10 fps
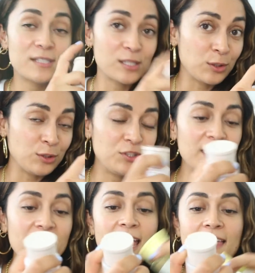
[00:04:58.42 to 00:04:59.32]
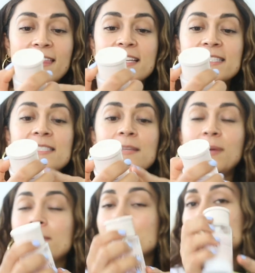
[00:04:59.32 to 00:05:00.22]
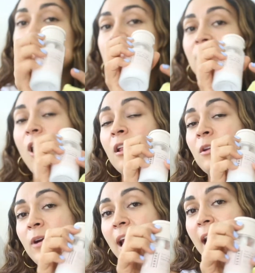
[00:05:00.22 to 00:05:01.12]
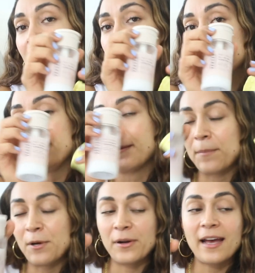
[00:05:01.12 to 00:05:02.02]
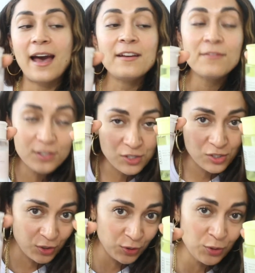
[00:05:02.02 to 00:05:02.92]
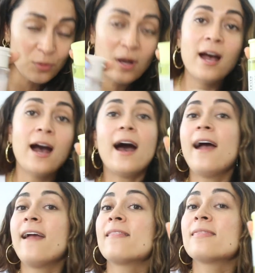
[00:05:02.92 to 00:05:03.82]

Solution and then this is the Baby Cheeks All-in-One Hydrating Milk. Out of the two, I